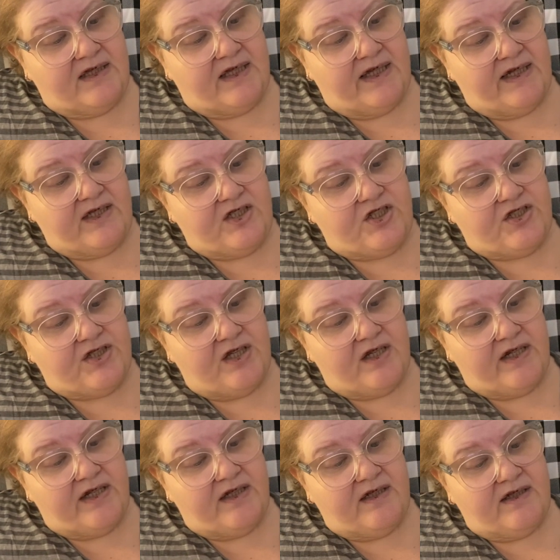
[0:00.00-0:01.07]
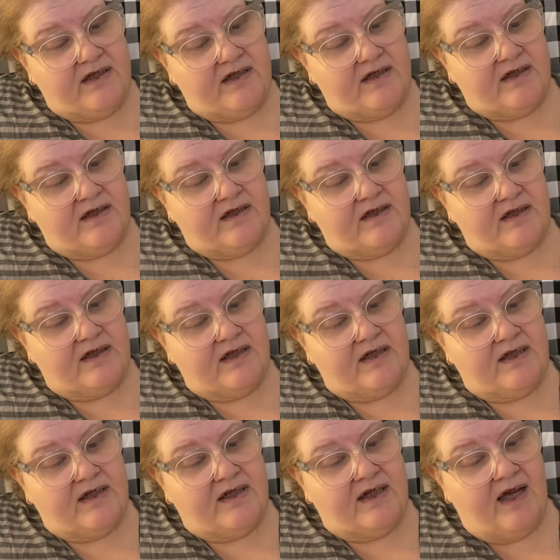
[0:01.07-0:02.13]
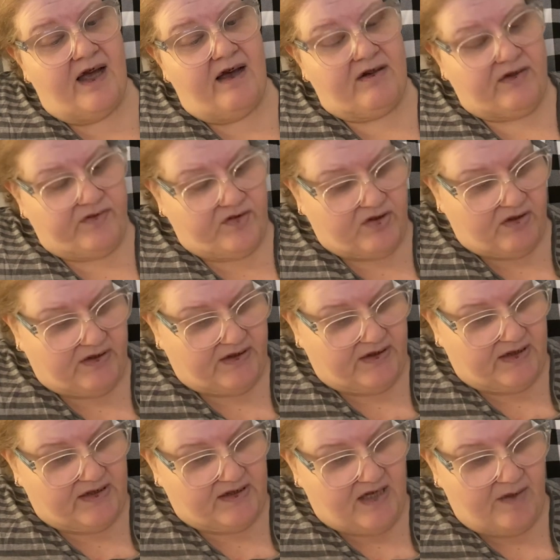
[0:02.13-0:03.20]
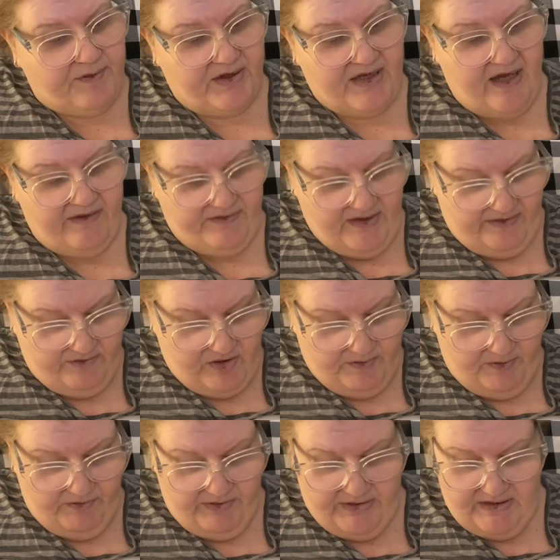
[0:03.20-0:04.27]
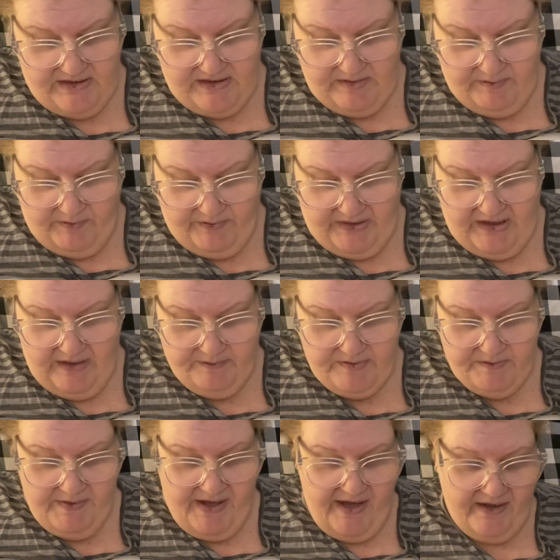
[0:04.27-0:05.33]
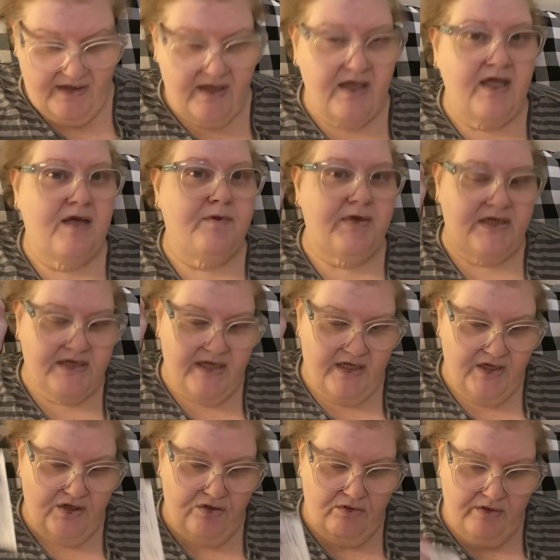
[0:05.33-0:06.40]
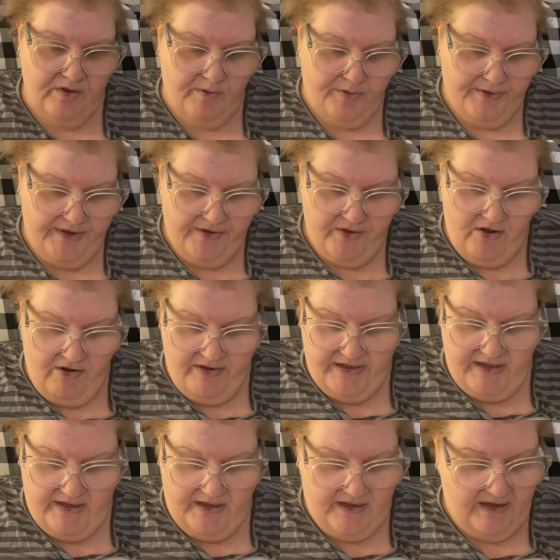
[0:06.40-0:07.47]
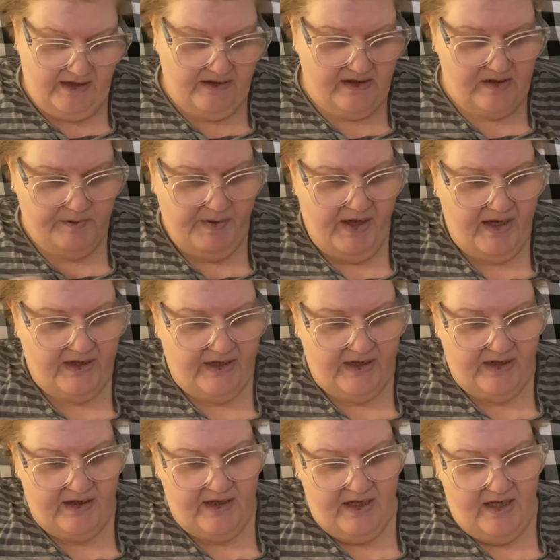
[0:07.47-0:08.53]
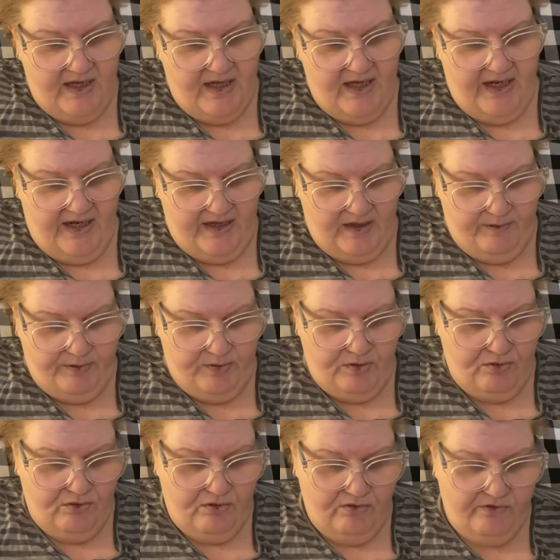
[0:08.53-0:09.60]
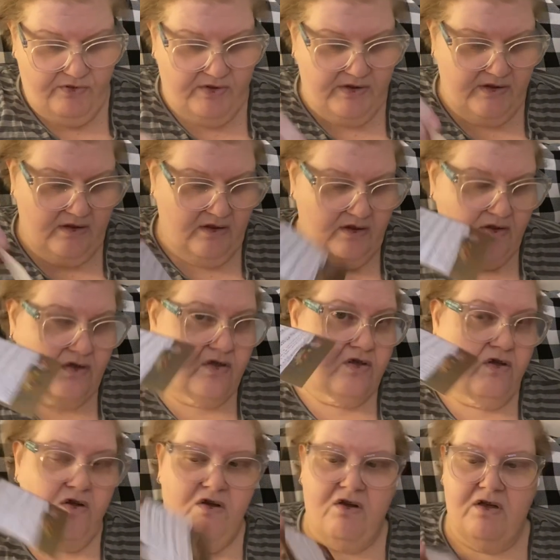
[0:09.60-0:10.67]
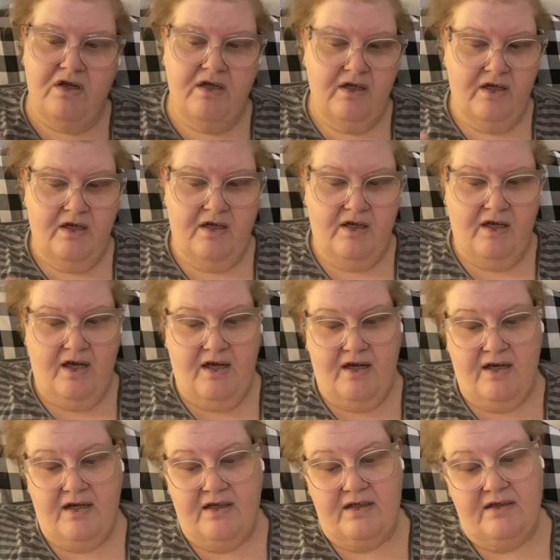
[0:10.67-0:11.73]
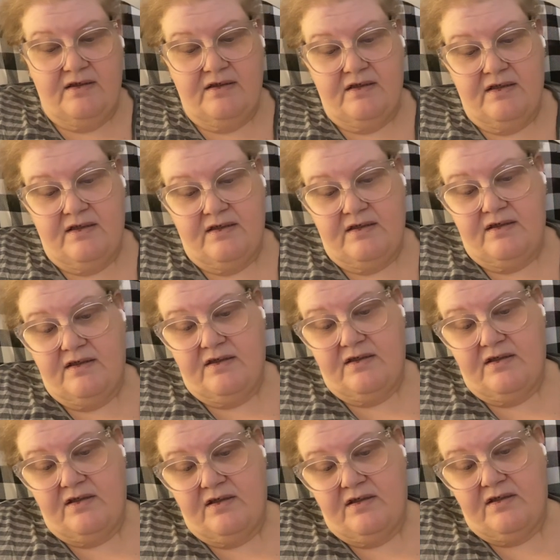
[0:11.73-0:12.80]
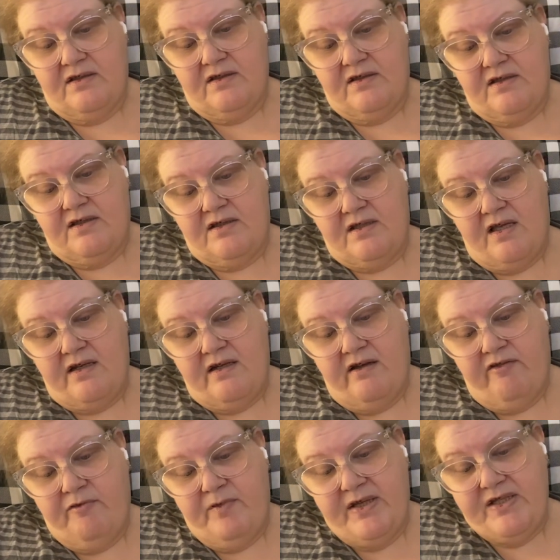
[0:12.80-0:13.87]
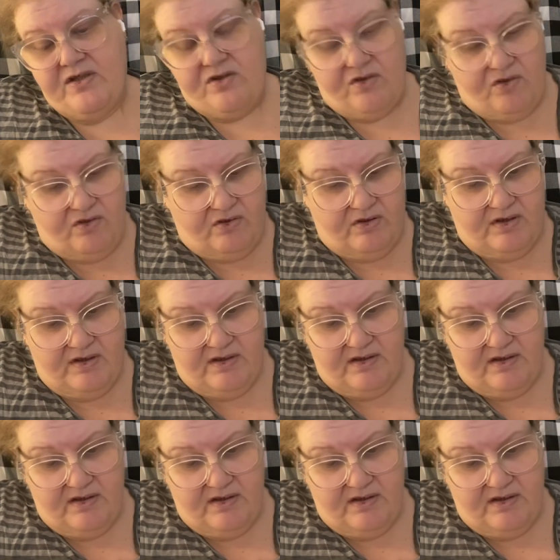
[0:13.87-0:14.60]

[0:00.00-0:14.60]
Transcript: light shine out of darkness. I'm going to have to have Jimmy read this to me when he comes back. But it's got a cute little prayer card in it, in this pocket. And a beautiful little song, uh, Son of My Soul,